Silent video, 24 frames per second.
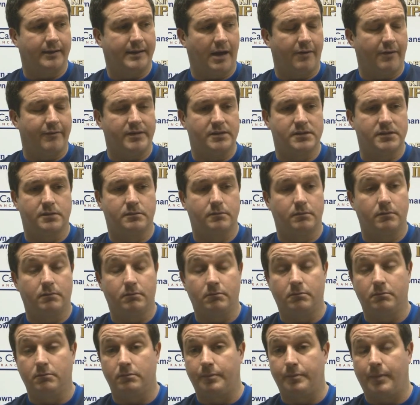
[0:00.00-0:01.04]
Gary's
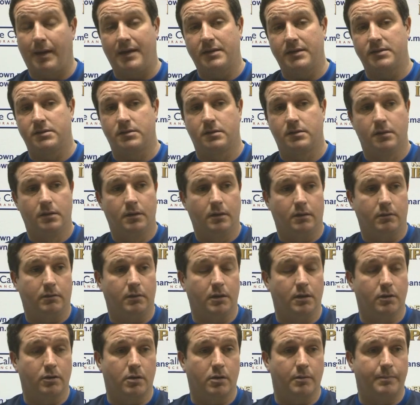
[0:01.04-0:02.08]
past,
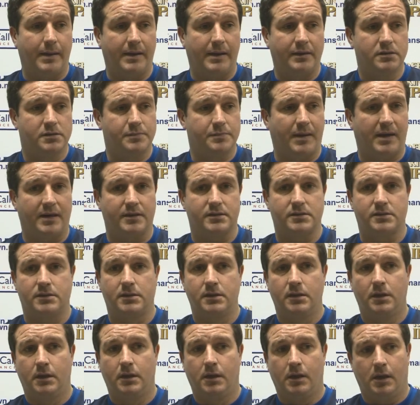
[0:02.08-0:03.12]
you look at Ben's past.
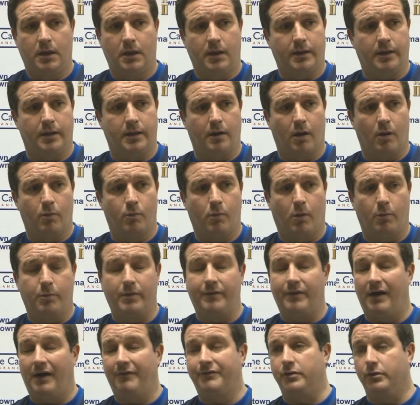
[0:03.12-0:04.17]
What
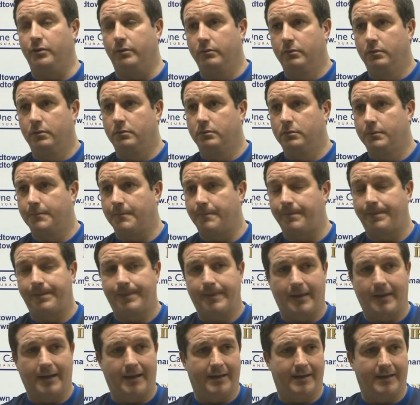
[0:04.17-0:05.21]
we have done
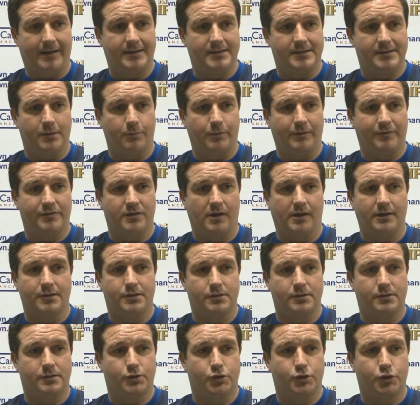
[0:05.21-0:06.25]
is that we've signed
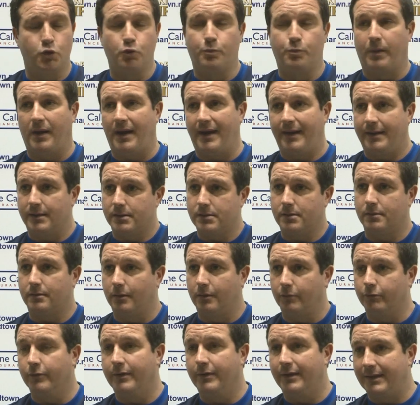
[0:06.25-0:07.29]
two players
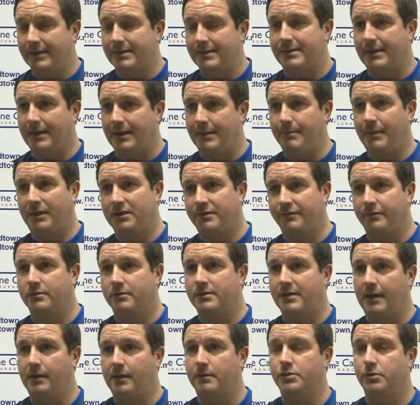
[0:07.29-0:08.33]
that realistically Mansfield
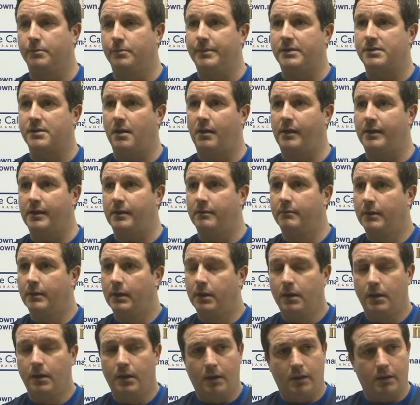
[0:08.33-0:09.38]
Town should be signing.
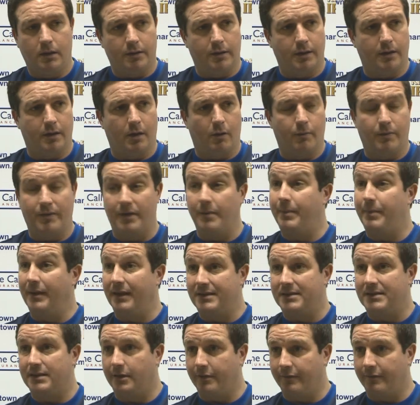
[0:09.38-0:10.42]
With the
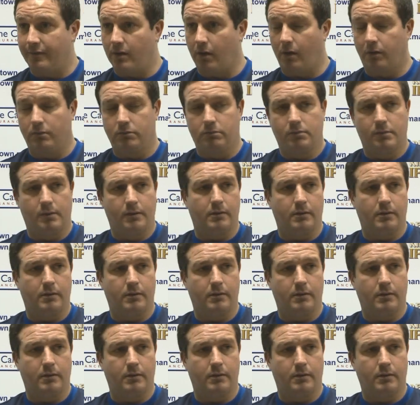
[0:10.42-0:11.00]
ability they've got.